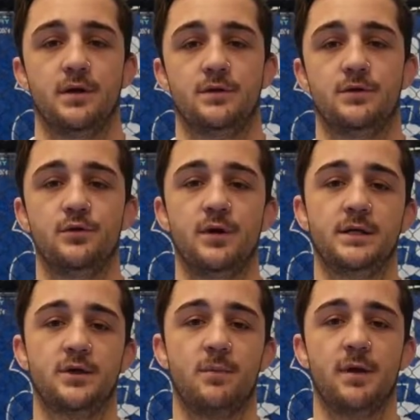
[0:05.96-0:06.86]
To do
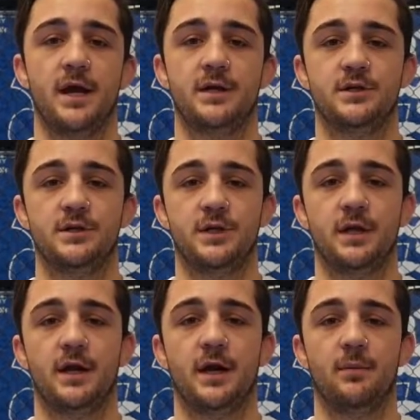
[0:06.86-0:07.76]
these combinations, you're
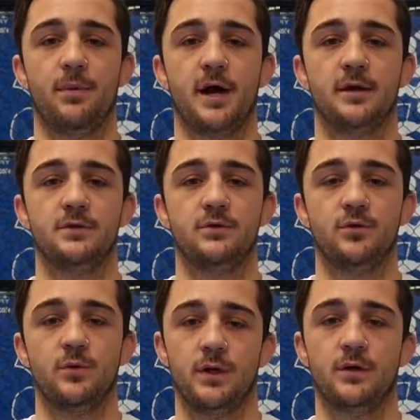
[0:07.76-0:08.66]
going to need a partner to
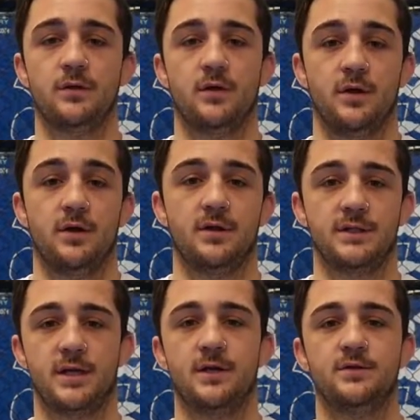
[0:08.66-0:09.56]
drill with.
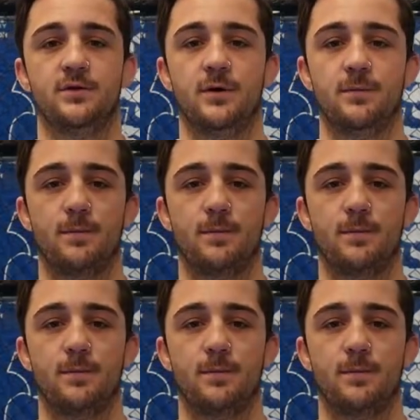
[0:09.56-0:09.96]
Let's get into it.